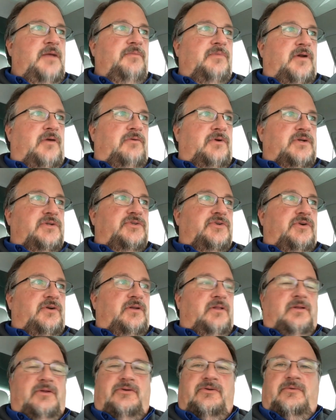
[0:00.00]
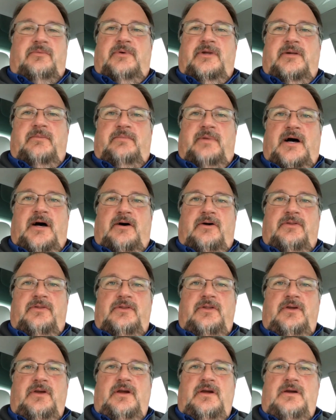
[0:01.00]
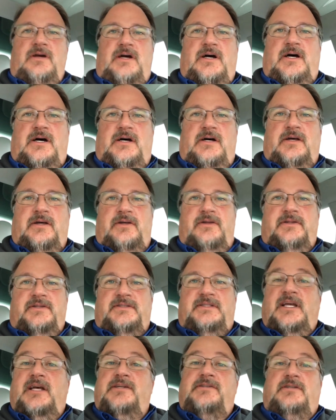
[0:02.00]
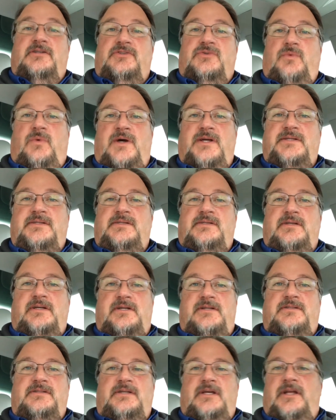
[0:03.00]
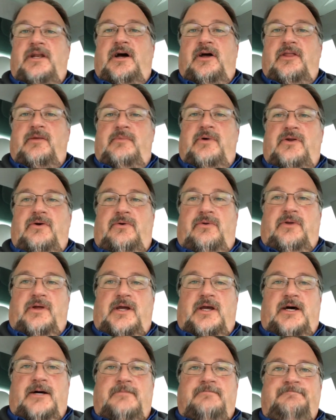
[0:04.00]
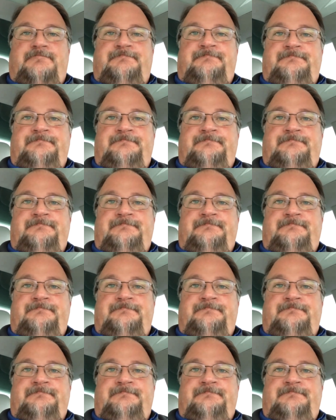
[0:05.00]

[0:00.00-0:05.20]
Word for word: But I want to show you a little bit about uh, Tesla's white seats and how they've been holding up.